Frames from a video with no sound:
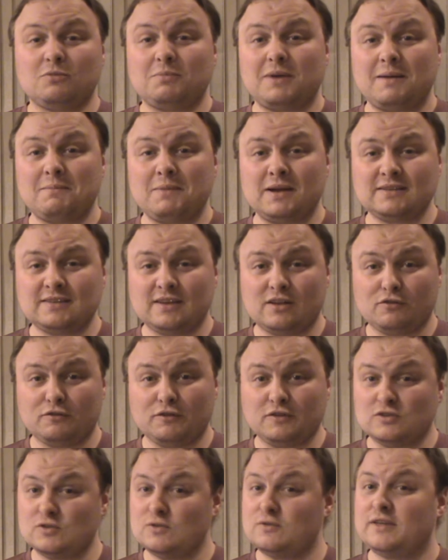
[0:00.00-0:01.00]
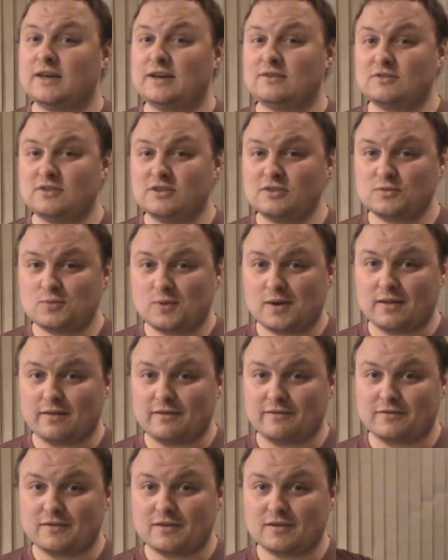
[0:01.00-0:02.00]
by myself in
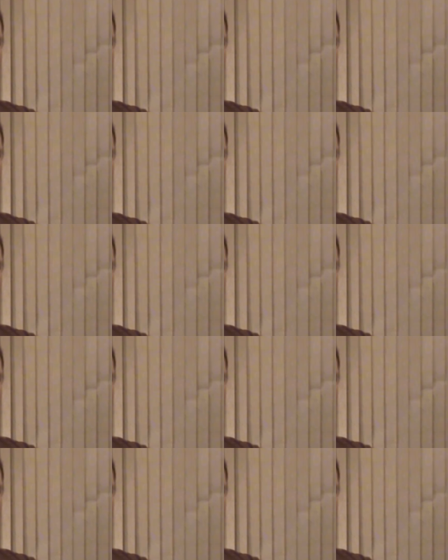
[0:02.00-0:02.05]
2012.